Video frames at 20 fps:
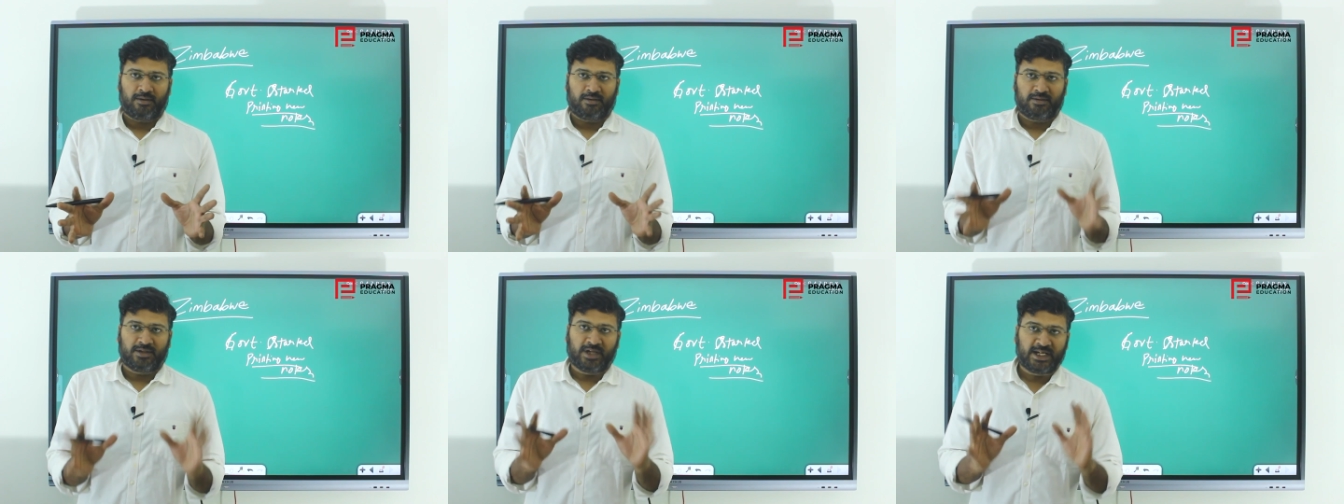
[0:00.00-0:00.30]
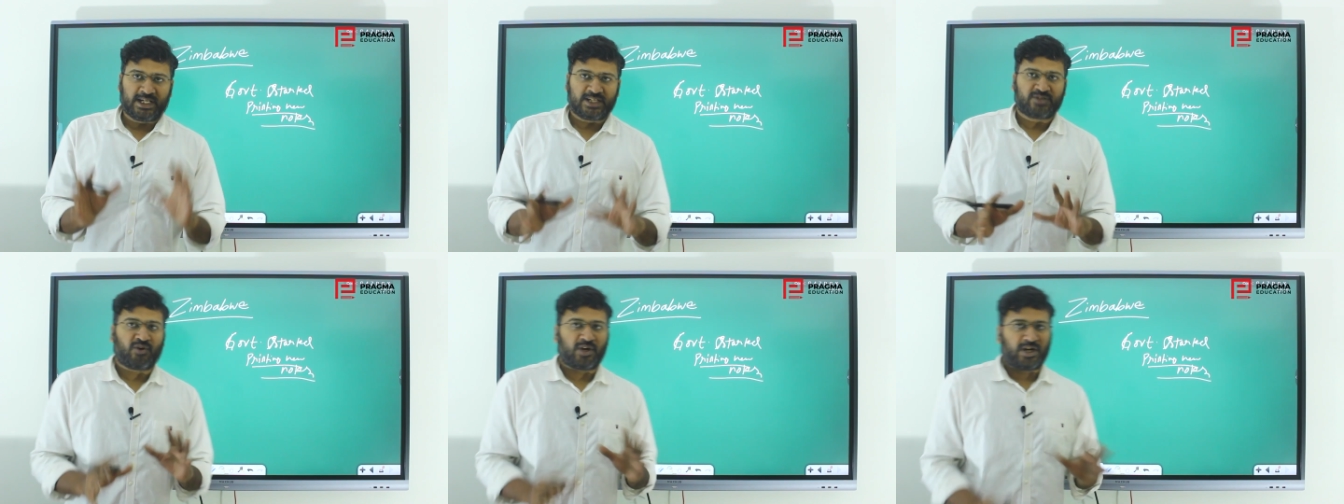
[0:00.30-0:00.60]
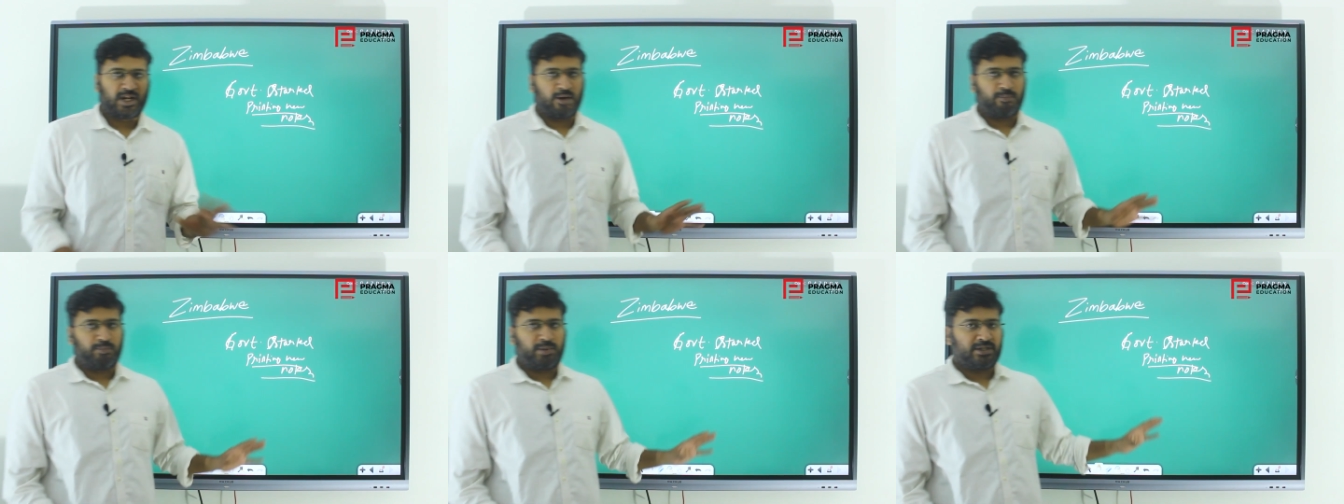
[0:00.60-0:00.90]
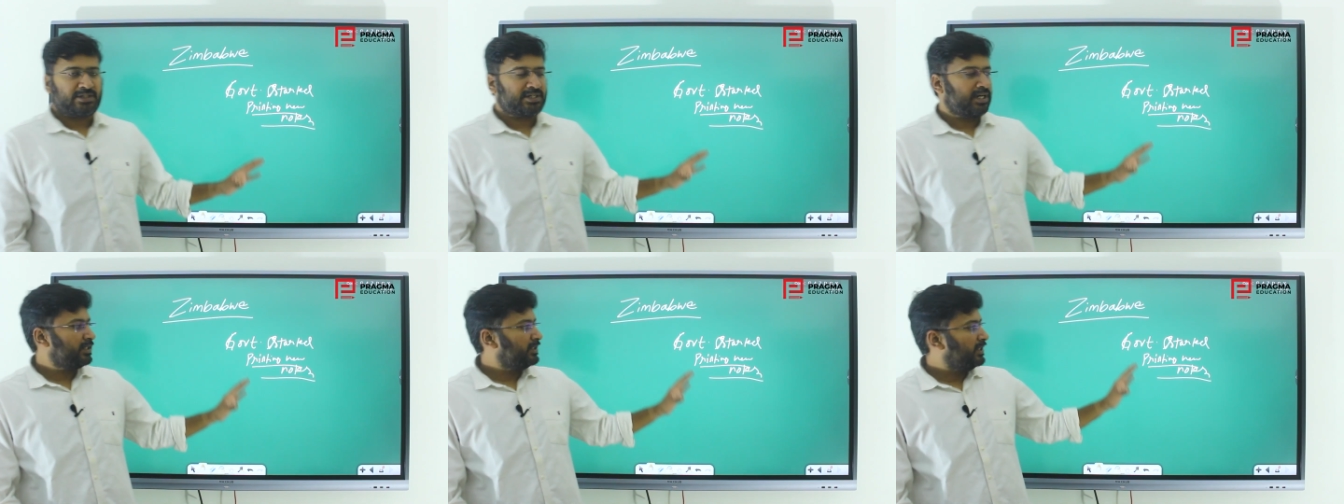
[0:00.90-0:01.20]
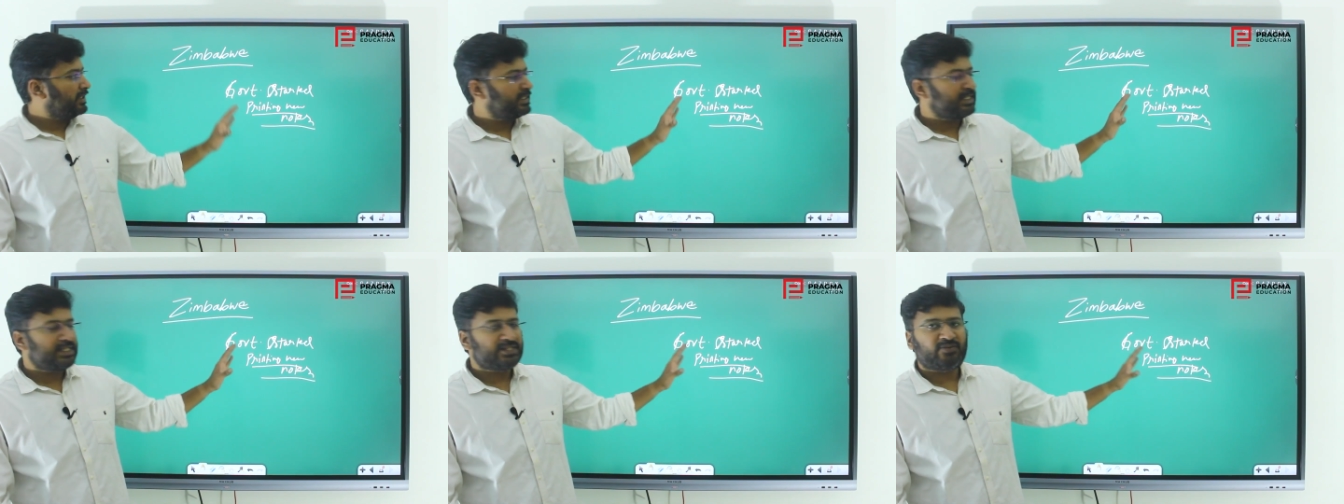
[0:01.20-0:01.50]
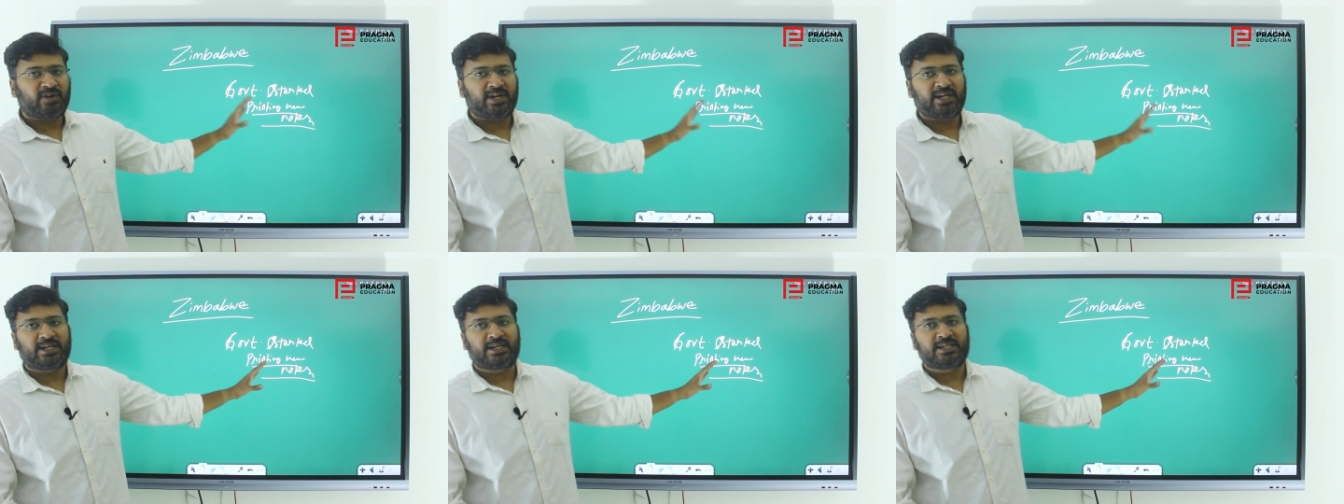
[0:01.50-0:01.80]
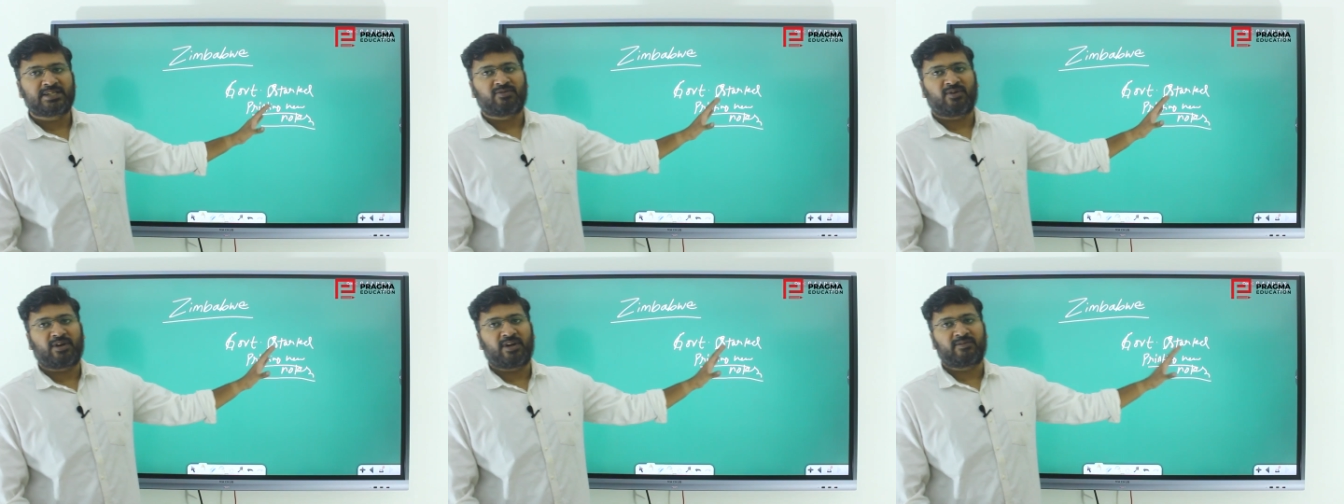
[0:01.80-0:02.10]
That is what happens, and this is why it
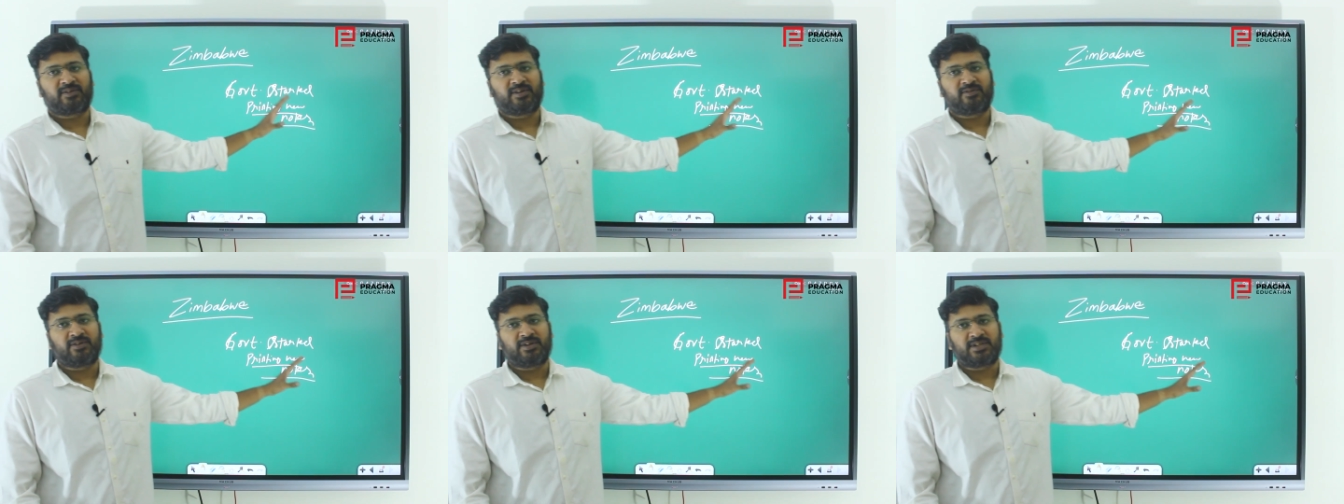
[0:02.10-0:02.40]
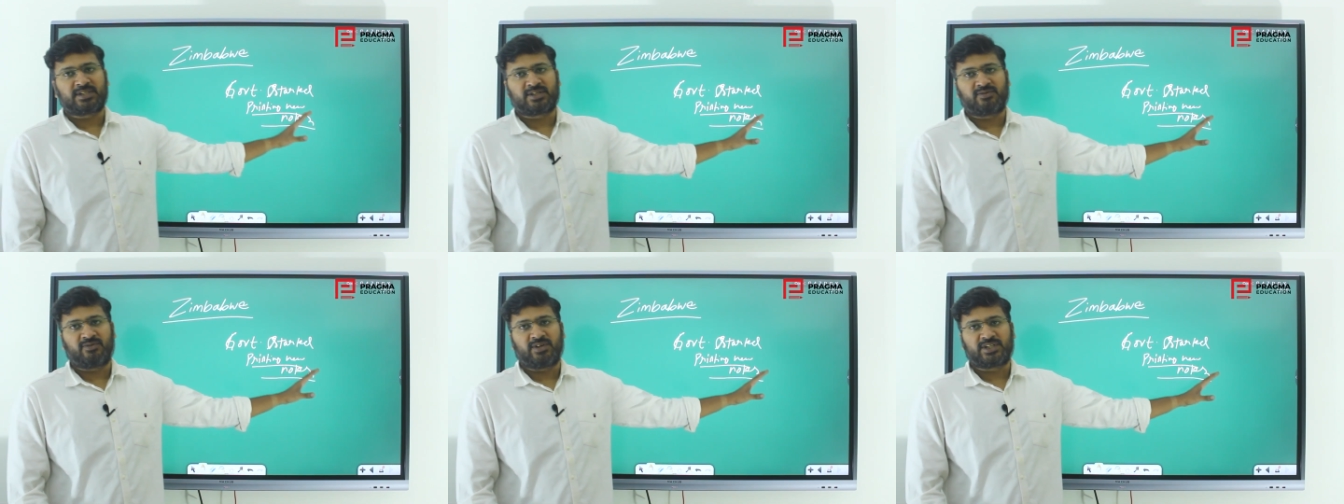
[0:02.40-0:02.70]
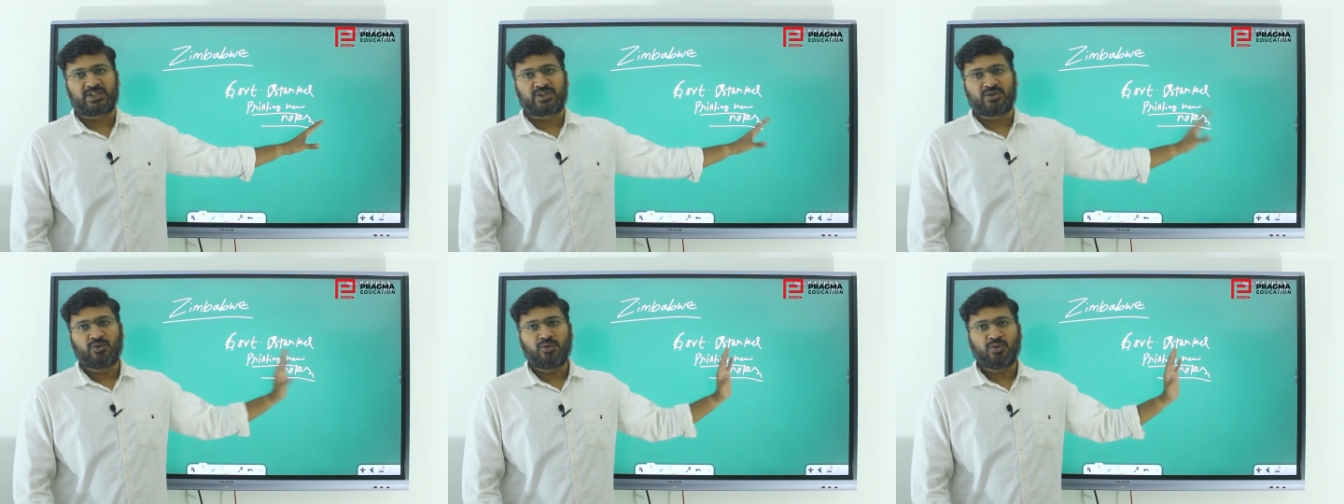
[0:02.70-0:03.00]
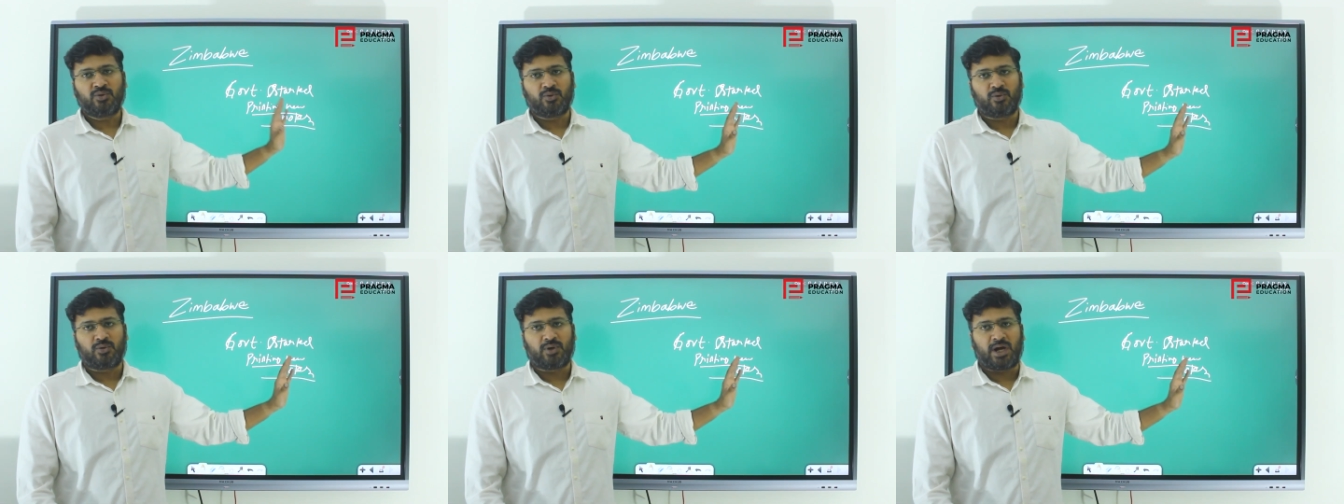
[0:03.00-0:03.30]
is one of the worst ways to